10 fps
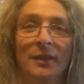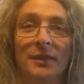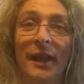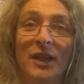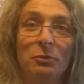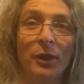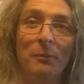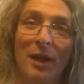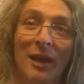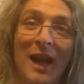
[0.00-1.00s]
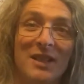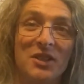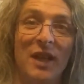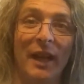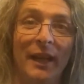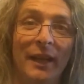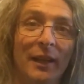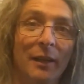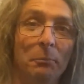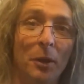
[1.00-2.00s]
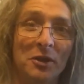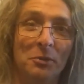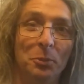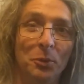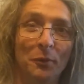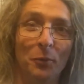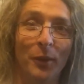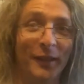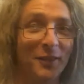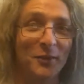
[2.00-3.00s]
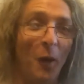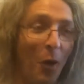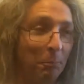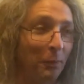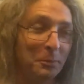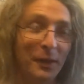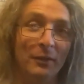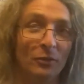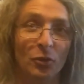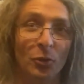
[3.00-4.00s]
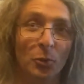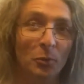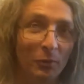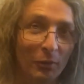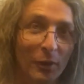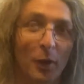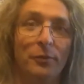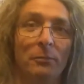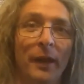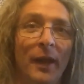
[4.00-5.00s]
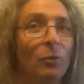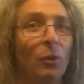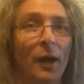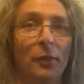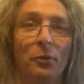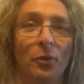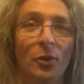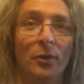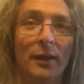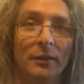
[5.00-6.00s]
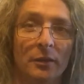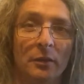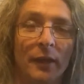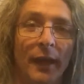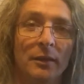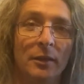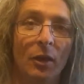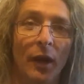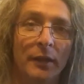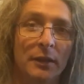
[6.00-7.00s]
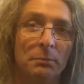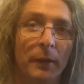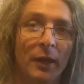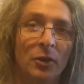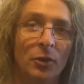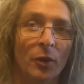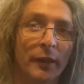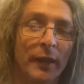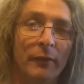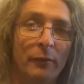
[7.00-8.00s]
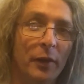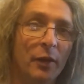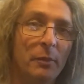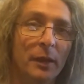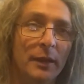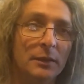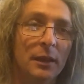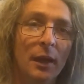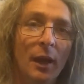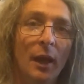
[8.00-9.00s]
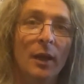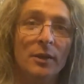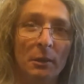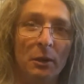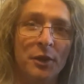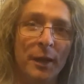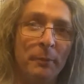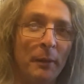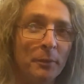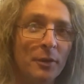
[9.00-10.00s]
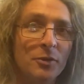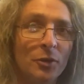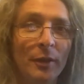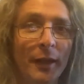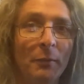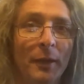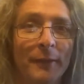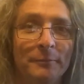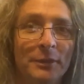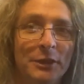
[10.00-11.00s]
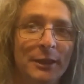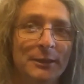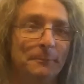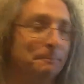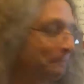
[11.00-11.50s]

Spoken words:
today's really my last day possible of working, so I'll probably do go from now right through till late tonight, just making sure I get everything off my list. So I'll check back with you soon anyway. Cheers.